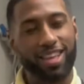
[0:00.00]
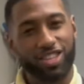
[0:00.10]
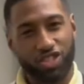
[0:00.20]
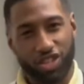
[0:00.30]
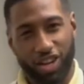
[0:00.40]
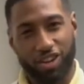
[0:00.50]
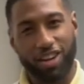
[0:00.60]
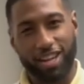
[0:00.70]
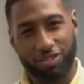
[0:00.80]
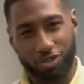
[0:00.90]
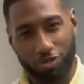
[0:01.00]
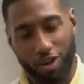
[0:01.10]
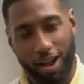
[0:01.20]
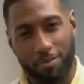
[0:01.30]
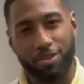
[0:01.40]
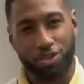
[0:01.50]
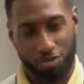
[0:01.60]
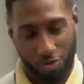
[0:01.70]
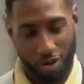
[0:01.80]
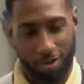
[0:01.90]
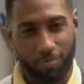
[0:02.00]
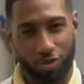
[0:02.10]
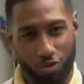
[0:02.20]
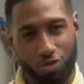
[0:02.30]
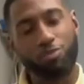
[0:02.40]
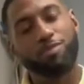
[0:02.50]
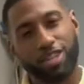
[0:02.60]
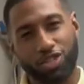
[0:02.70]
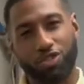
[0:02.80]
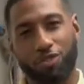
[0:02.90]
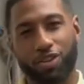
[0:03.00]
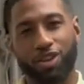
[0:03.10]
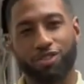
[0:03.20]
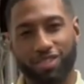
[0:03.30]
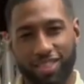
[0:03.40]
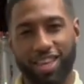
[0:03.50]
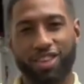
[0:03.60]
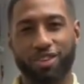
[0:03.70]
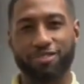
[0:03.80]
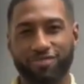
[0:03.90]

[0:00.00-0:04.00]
share, and subscribe to our YouTube and short videos. Thank you.